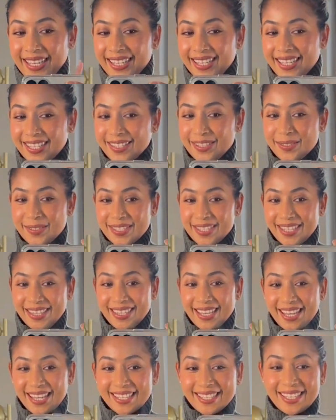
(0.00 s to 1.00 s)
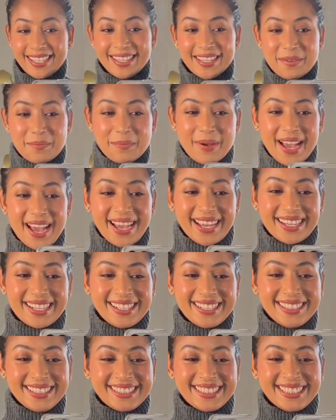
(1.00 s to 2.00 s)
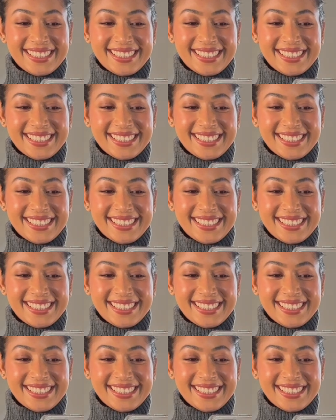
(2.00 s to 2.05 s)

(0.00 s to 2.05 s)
Can you see that in the back?